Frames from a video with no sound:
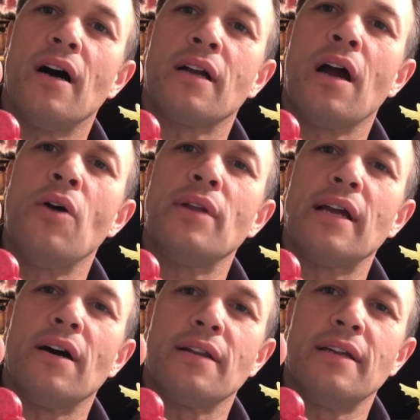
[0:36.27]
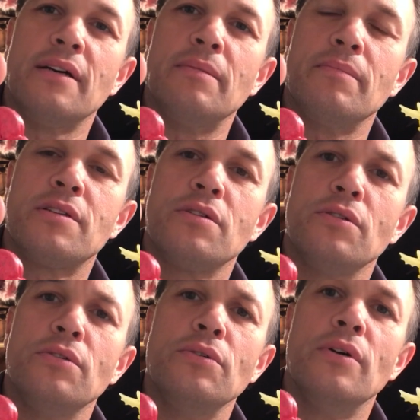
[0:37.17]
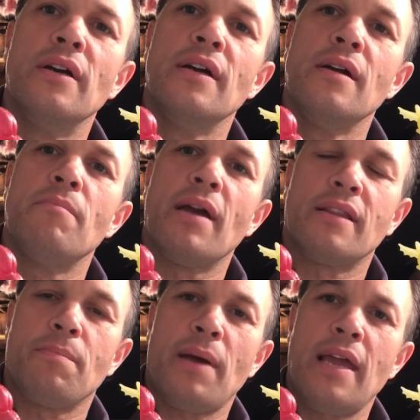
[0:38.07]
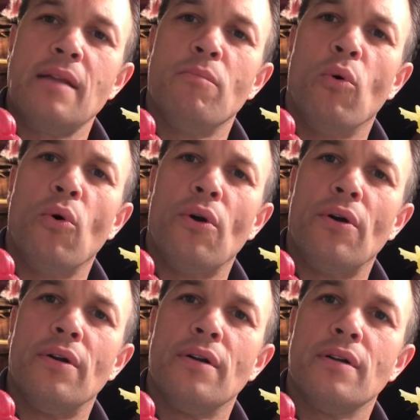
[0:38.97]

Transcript: coating on him to make the paint more